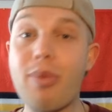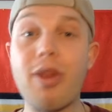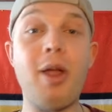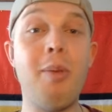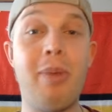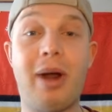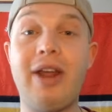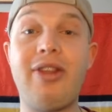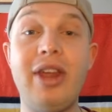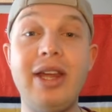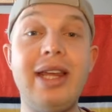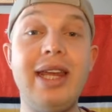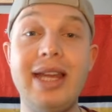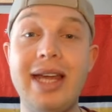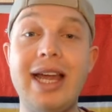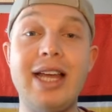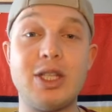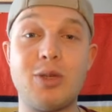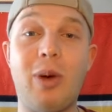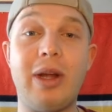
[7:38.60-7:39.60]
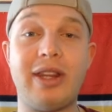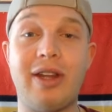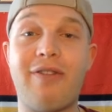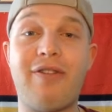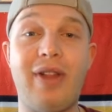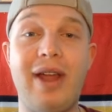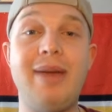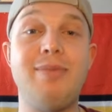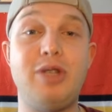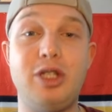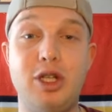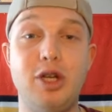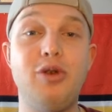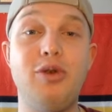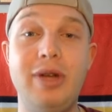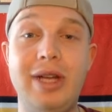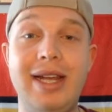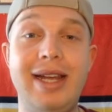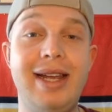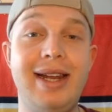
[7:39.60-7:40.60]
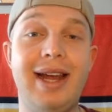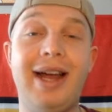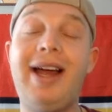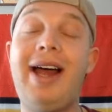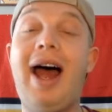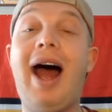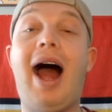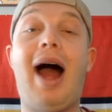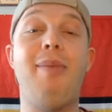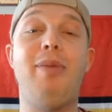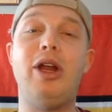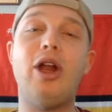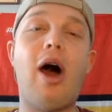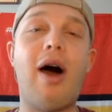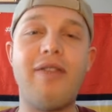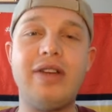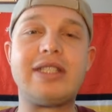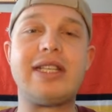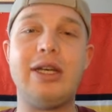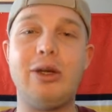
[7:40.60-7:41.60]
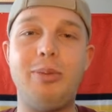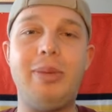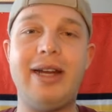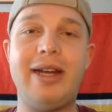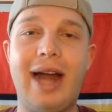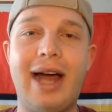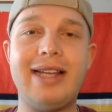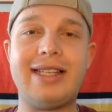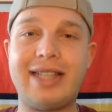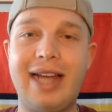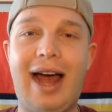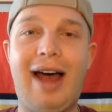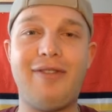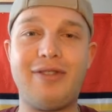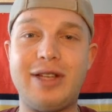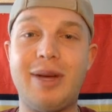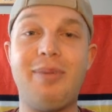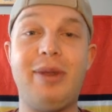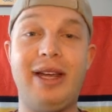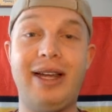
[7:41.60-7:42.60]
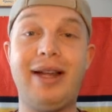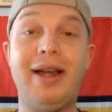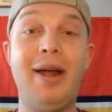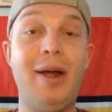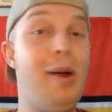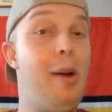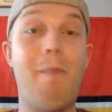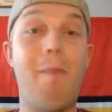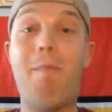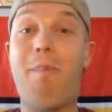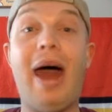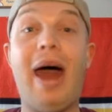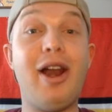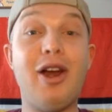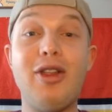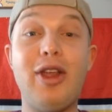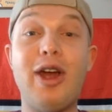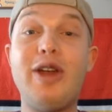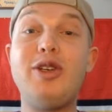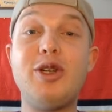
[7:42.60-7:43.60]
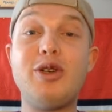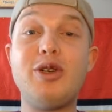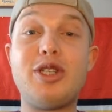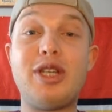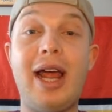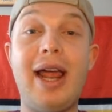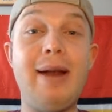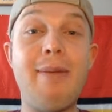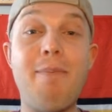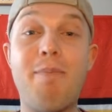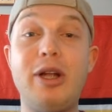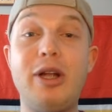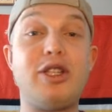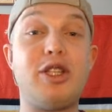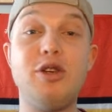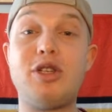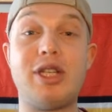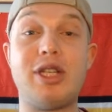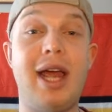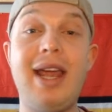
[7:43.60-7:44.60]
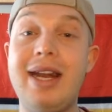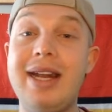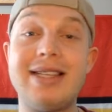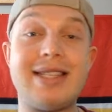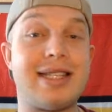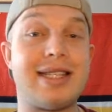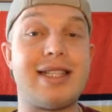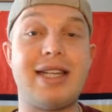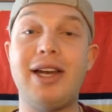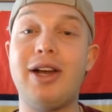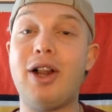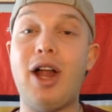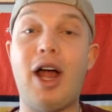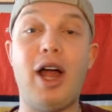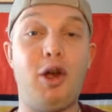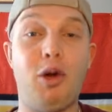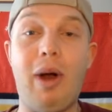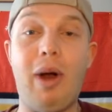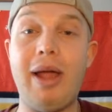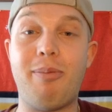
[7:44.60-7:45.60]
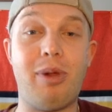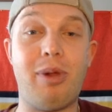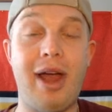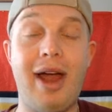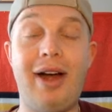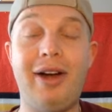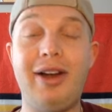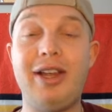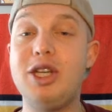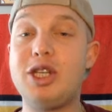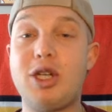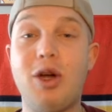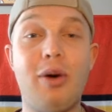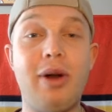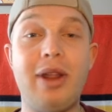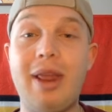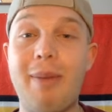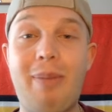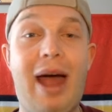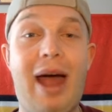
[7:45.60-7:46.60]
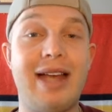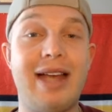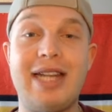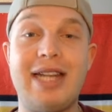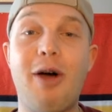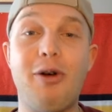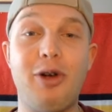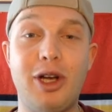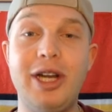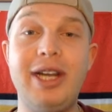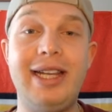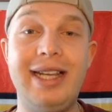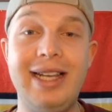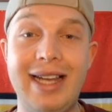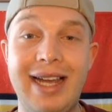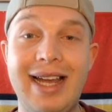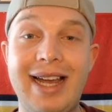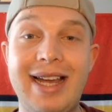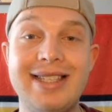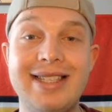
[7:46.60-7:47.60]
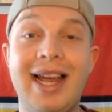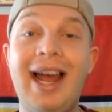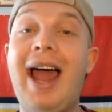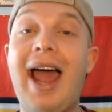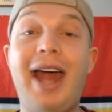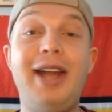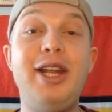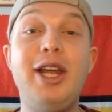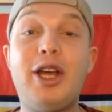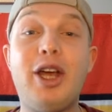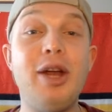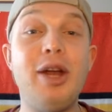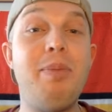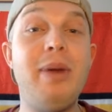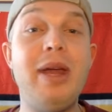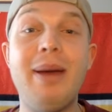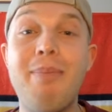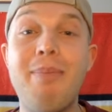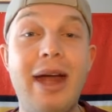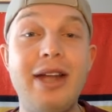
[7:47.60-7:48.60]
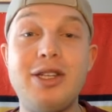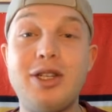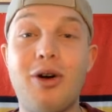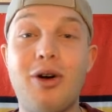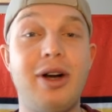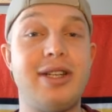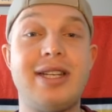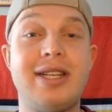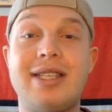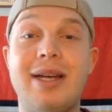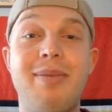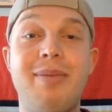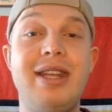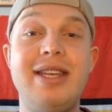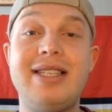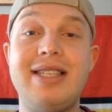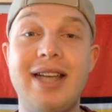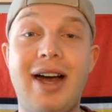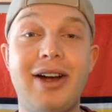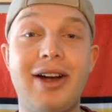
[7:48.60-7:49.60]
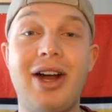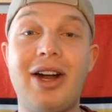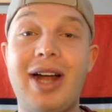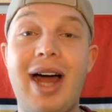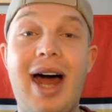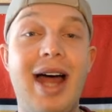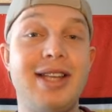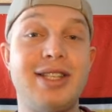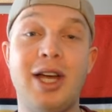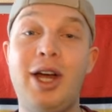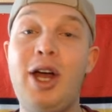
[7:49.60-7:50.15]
But I think he is what the Flames do need. I mean, obviously, it would be nice to have something better than Duchene, but Duchene is still a great player. He's shown in the past how good he is, and he could be a mentor to some of these younger guys,